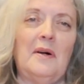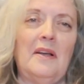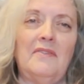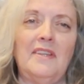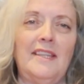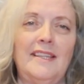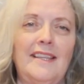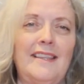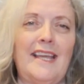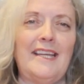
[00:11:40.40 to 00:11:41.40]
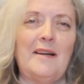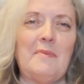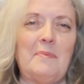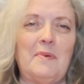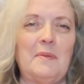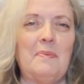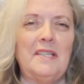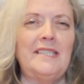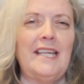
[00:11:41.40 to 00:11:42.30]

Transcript: everything that they come up with. Plus